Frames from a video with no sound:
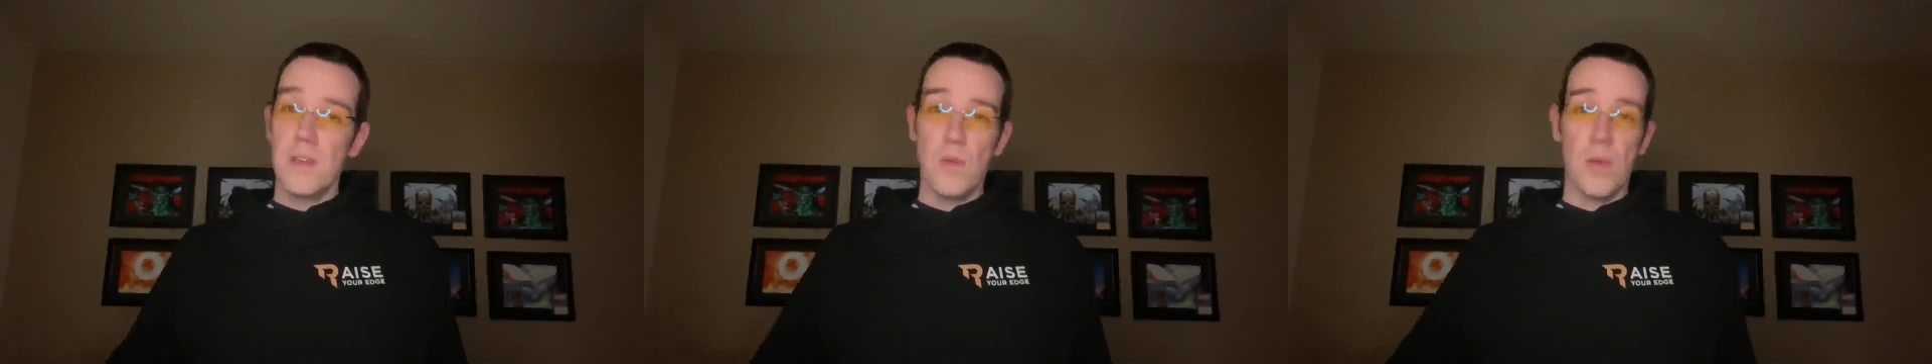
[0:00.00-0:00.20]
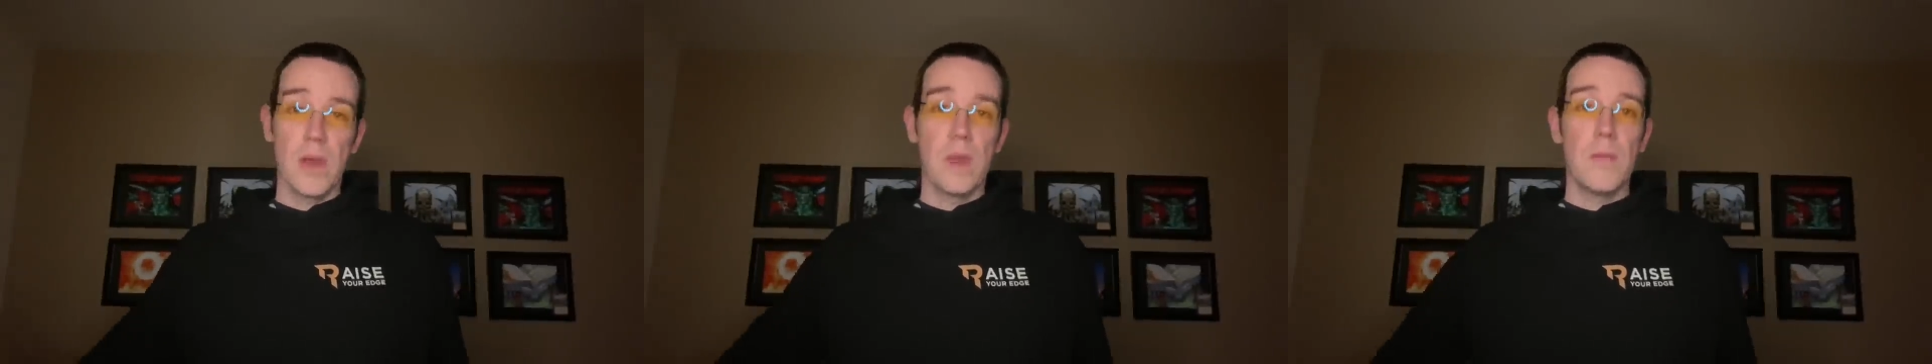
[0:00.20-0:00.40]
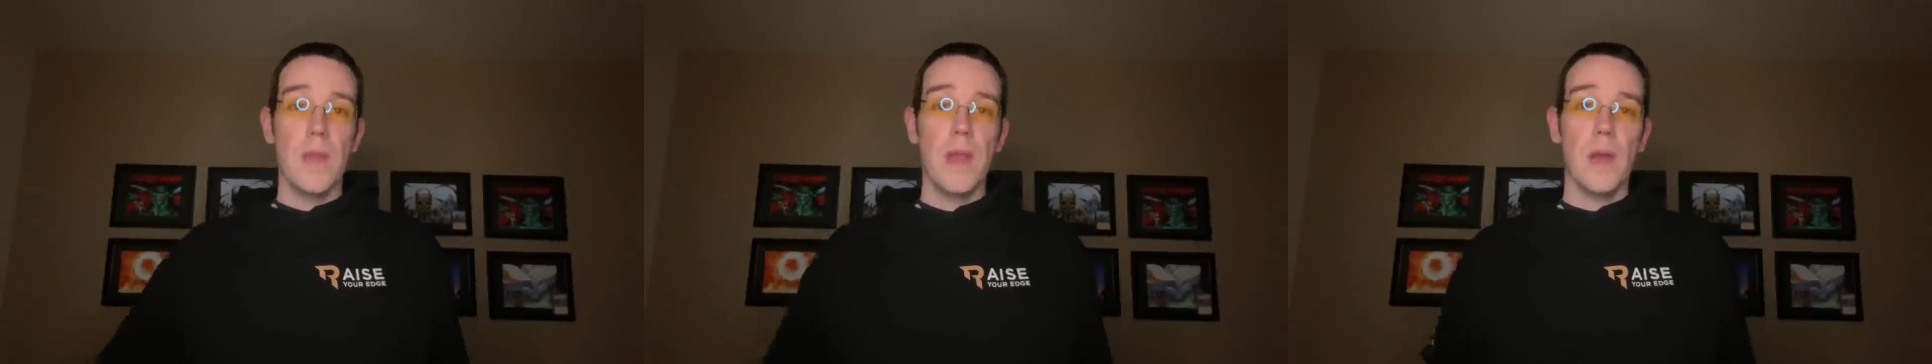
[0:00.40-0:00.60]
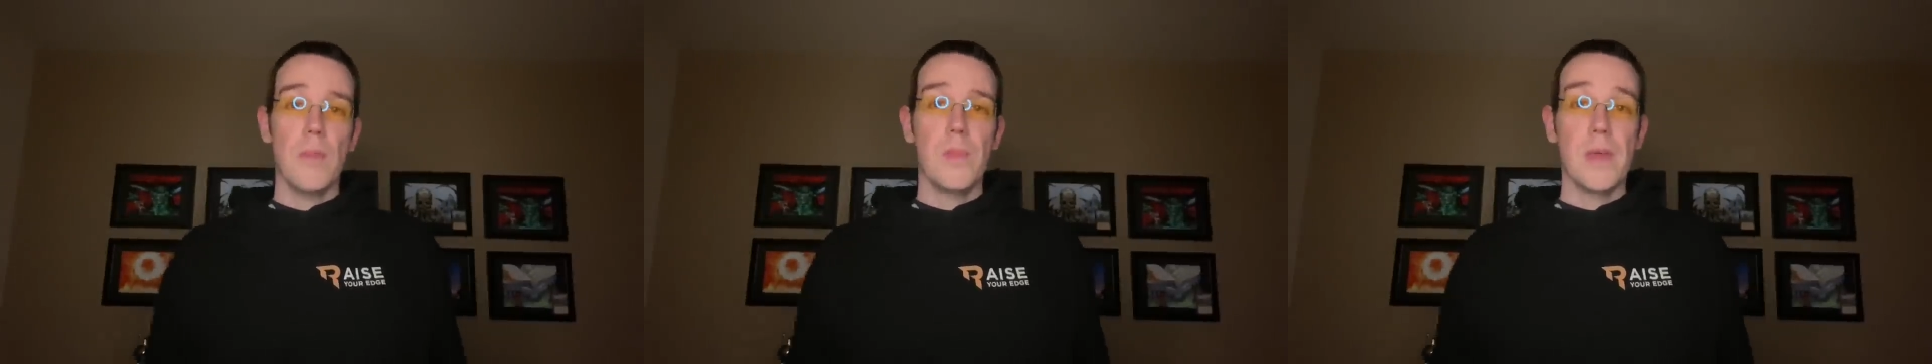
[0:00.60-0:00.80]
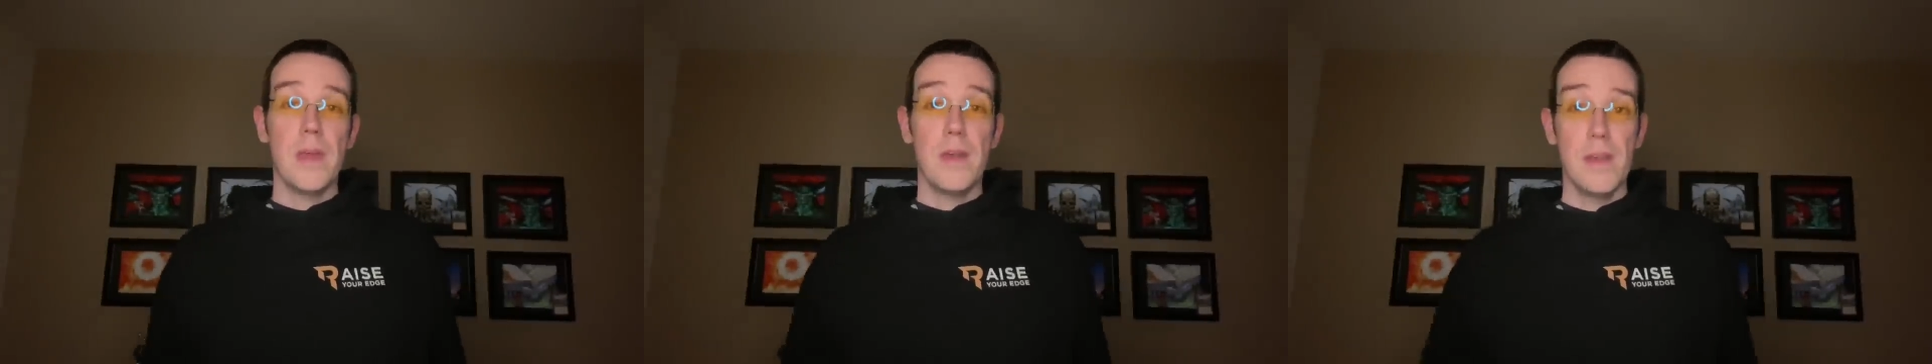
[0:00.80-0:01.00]
We're gonna meet up
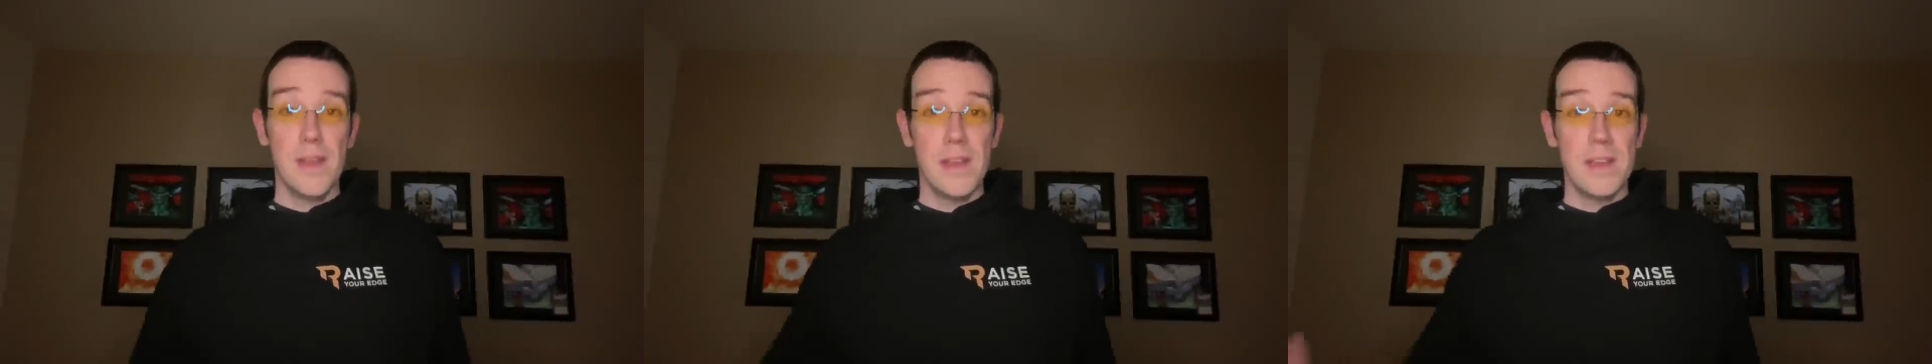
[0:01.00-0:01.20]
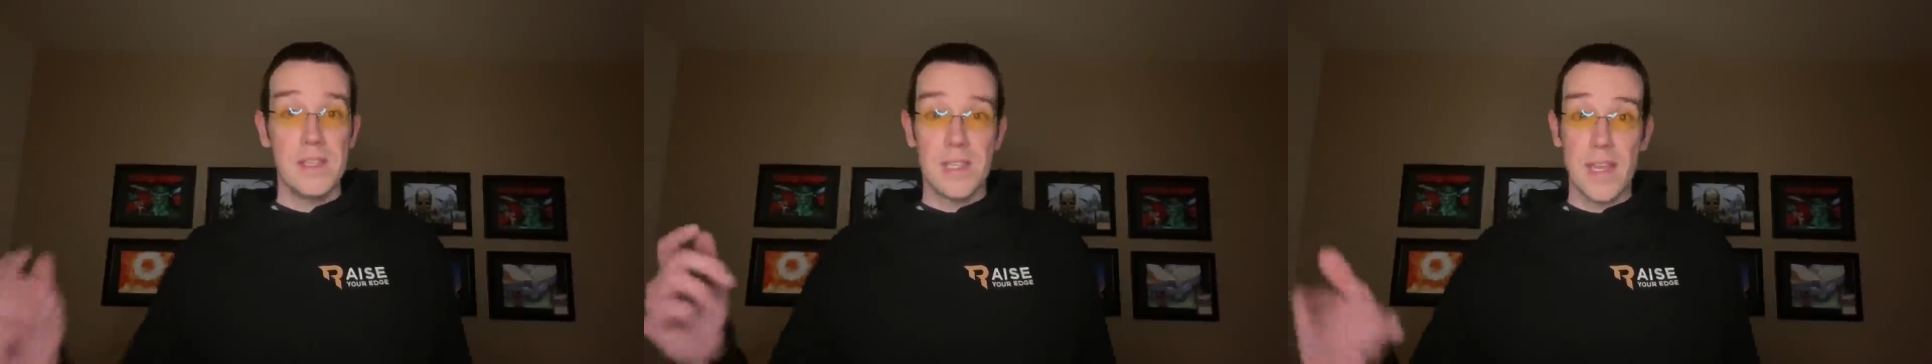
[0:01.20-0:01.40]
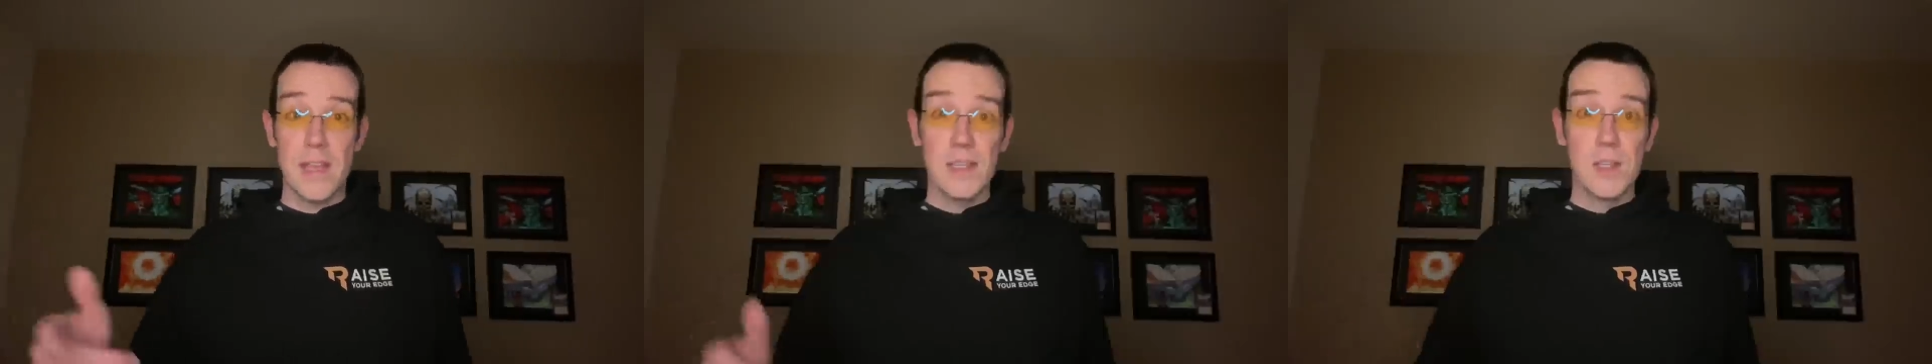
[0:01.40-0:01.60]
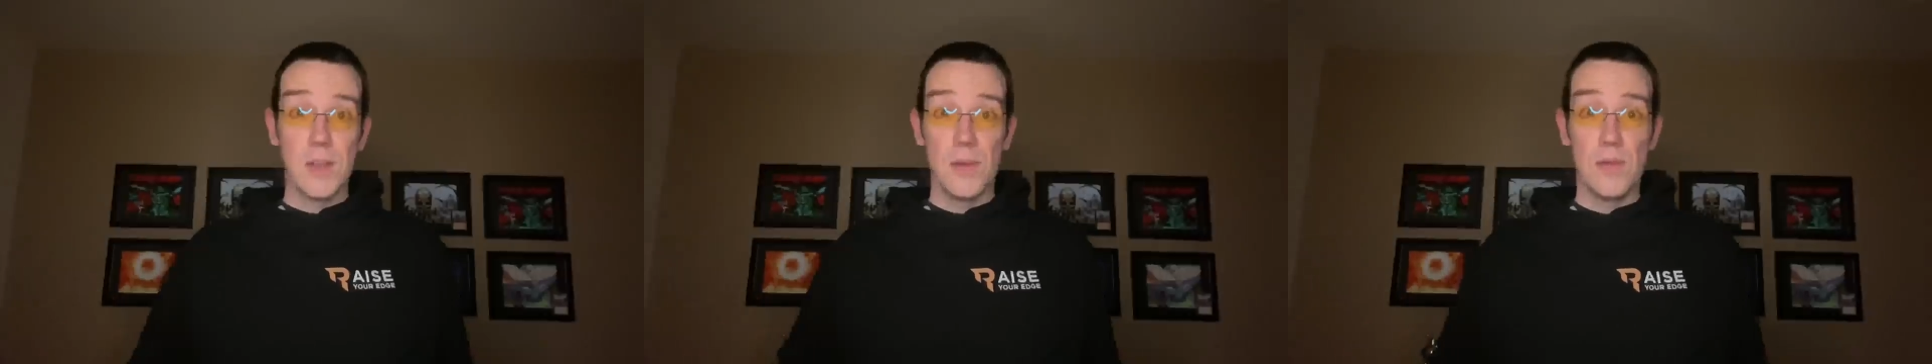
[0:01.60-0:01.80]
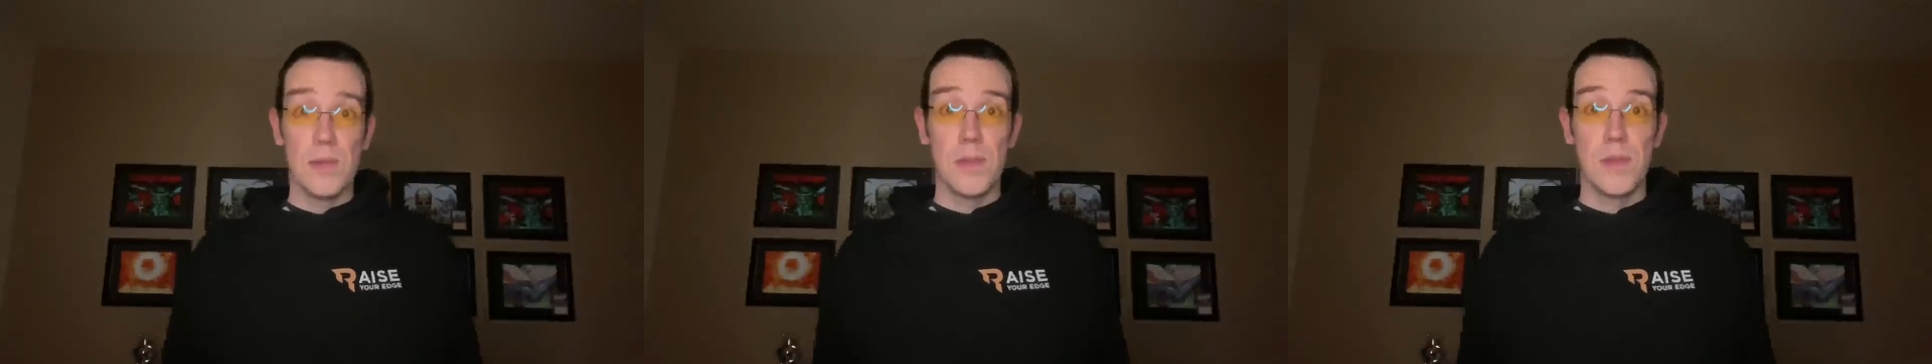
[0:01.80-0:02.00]
then. Stay tuned.